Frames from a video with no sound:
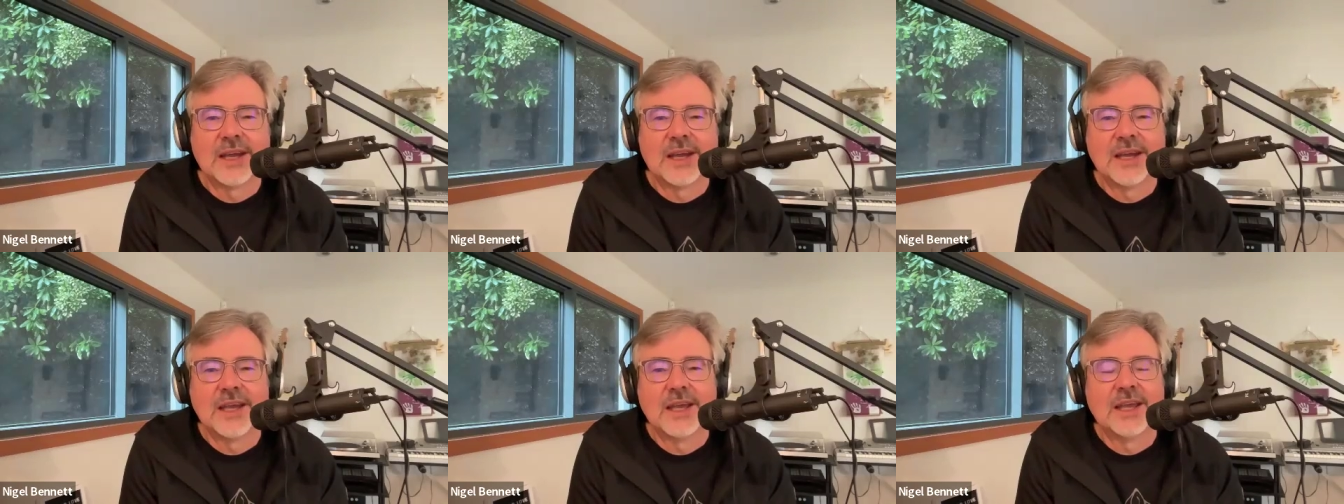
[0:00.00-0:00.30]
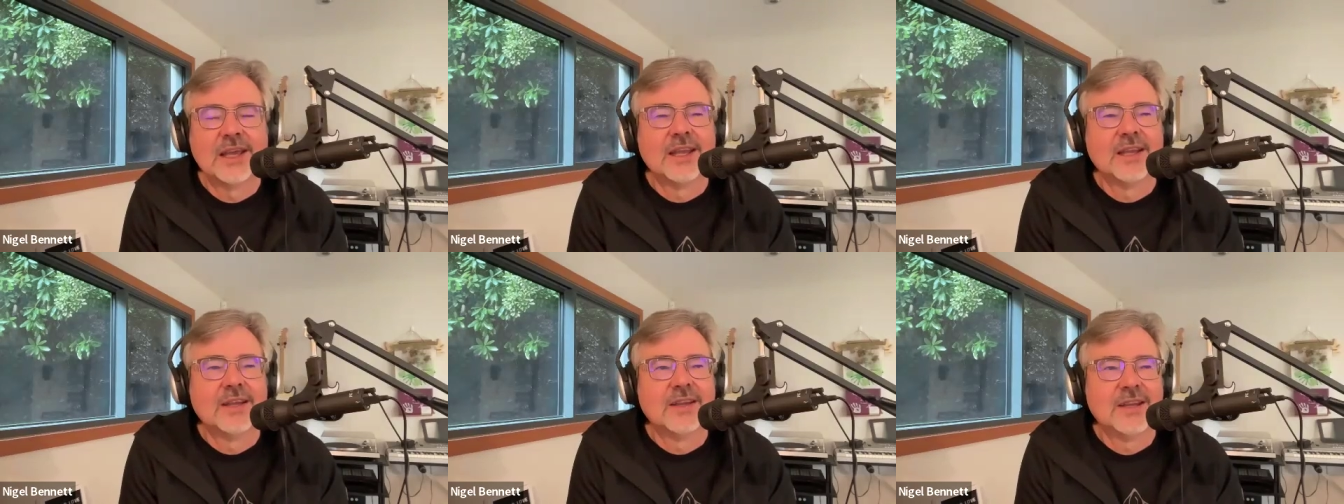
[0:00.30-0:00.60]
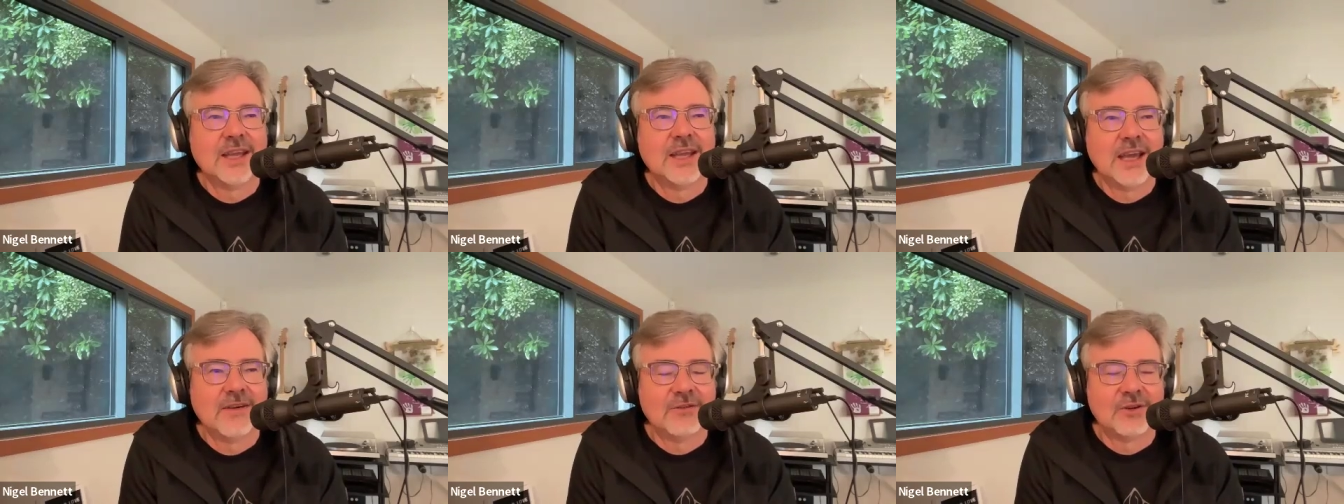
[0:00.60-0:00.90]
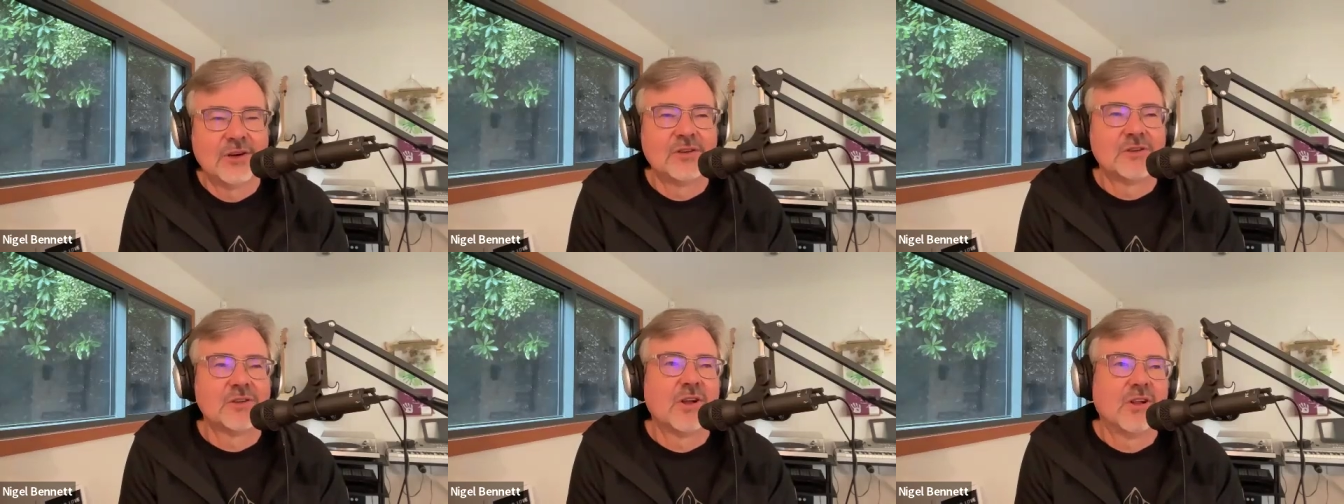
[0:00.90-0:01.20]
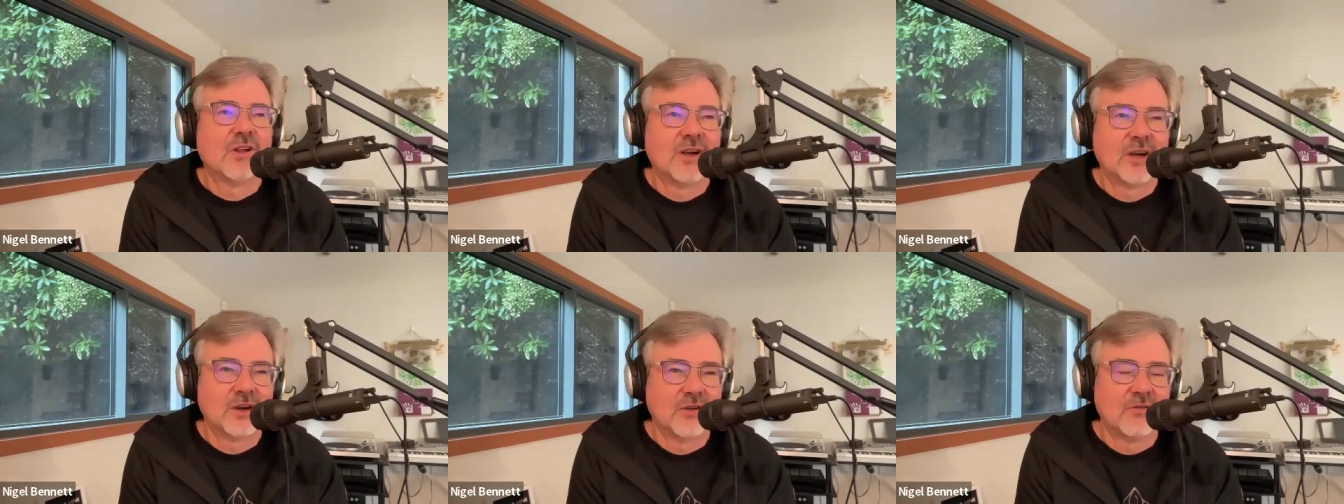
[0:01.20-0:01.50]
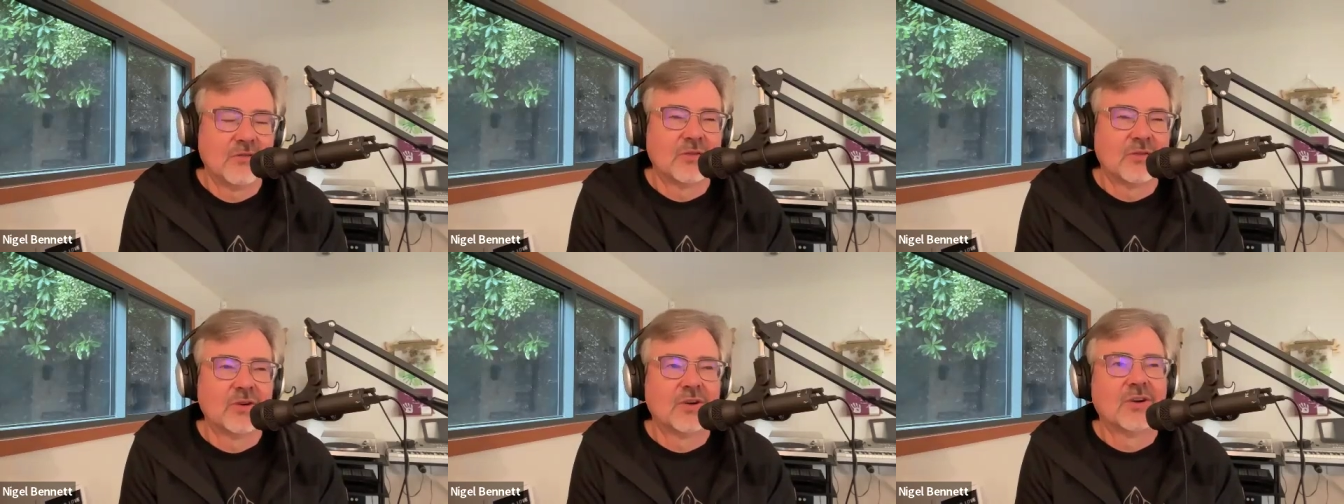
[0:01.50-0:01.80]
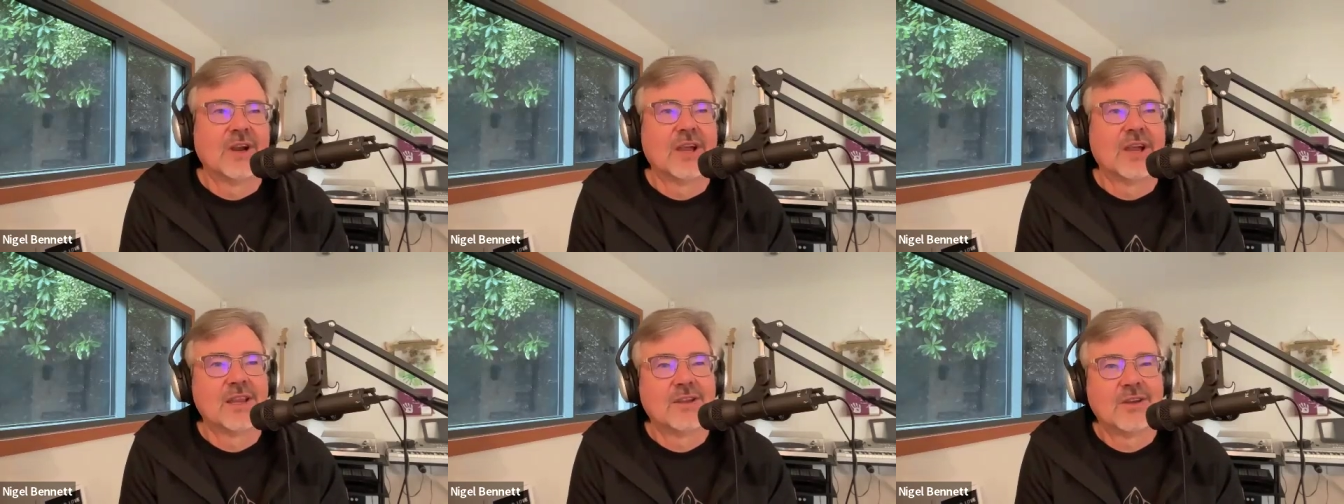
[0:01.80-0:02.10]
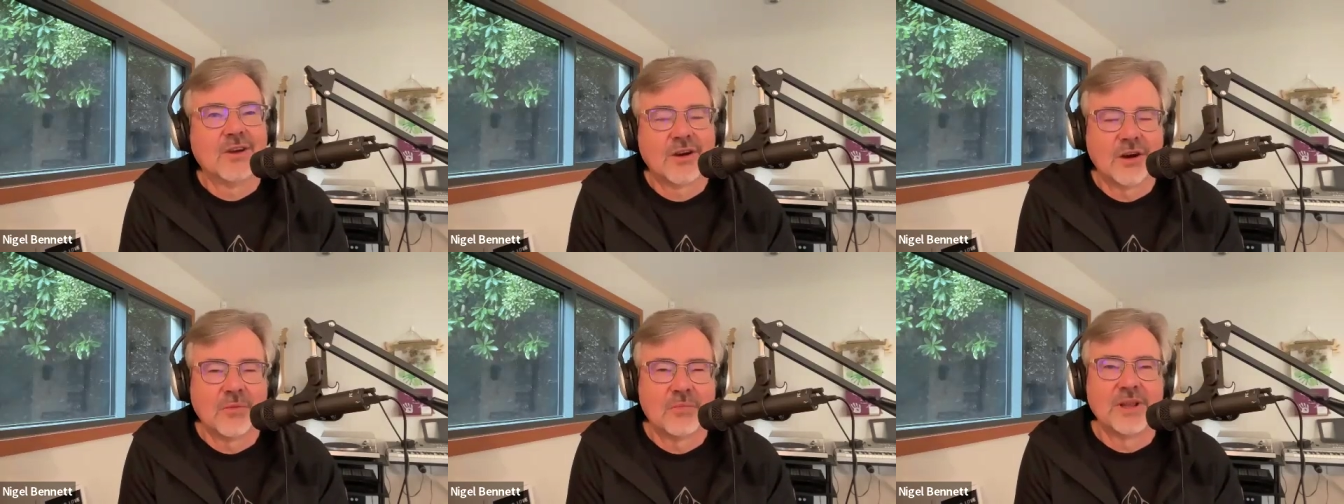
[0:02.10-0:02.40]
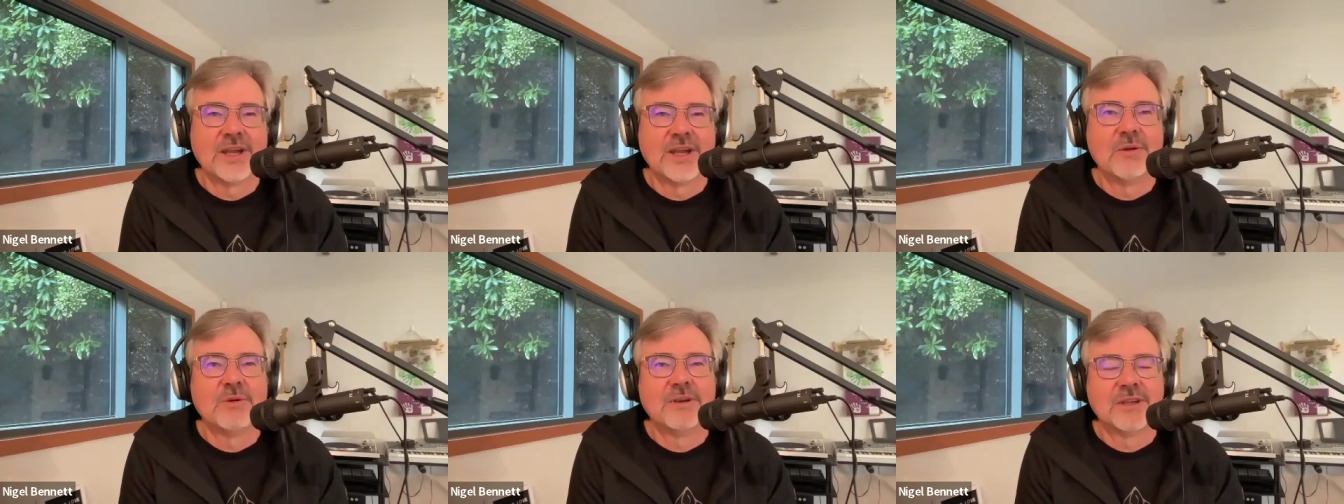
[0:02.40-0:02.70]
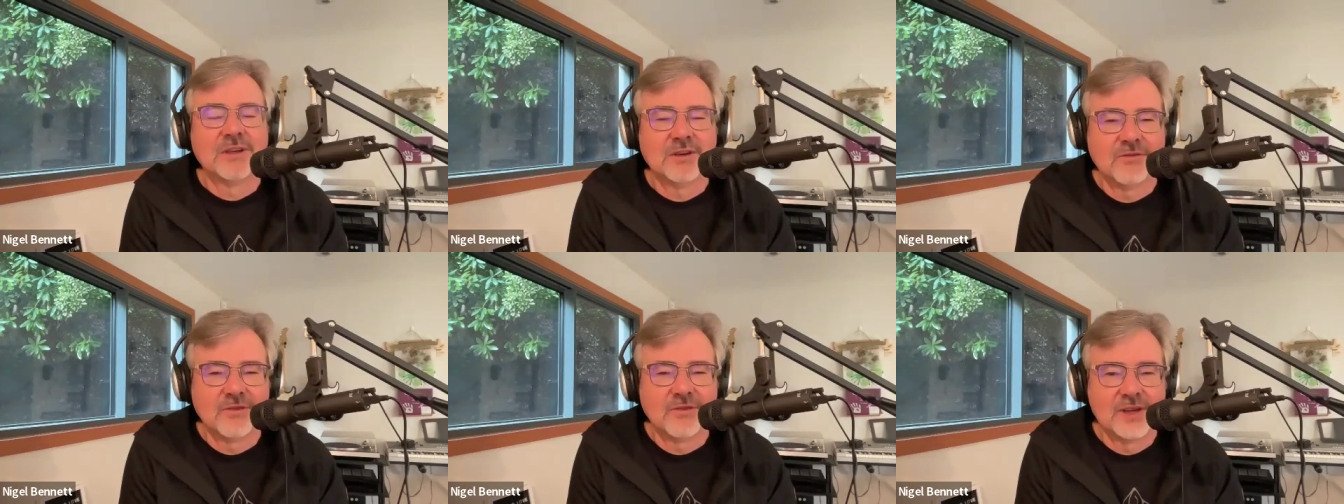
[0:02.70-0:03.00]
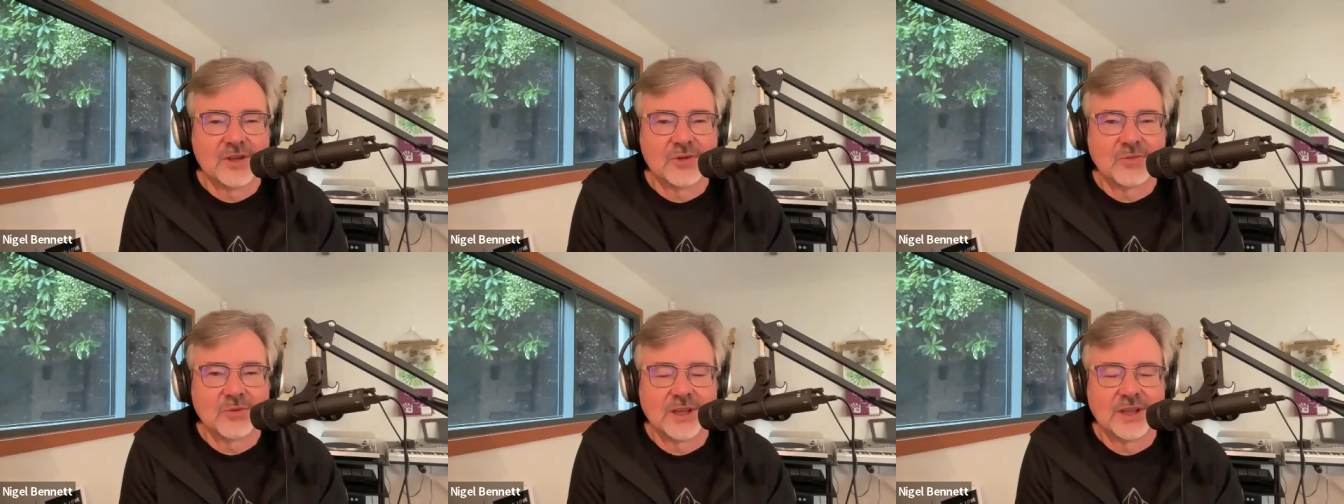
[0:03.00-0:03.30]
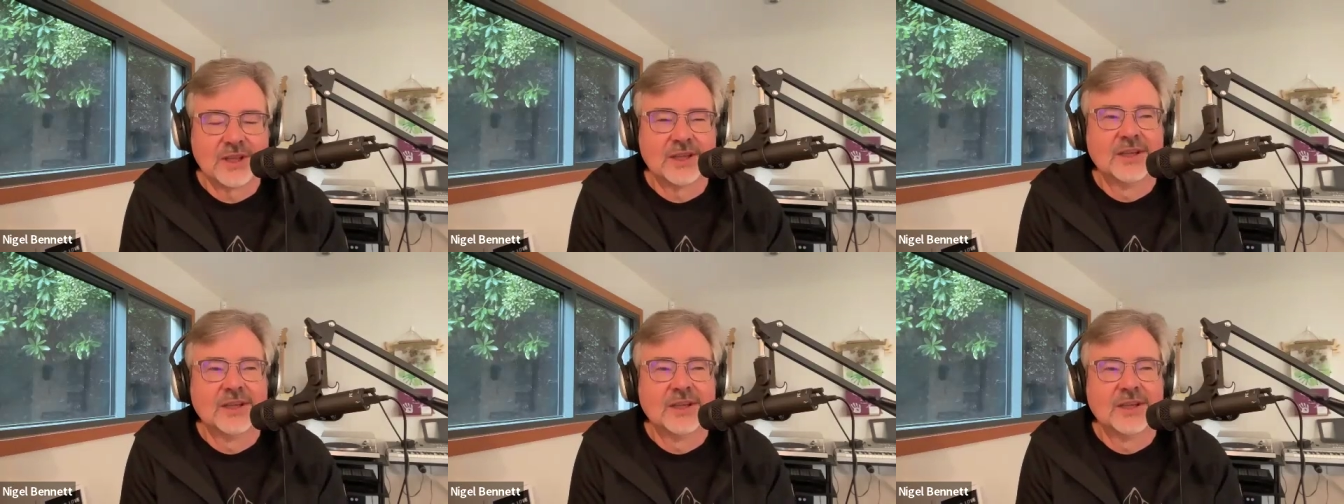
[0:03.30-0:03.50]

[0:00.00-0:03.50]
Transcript: And day after, I was all hungover. I got on a plane, went down to Venezuela.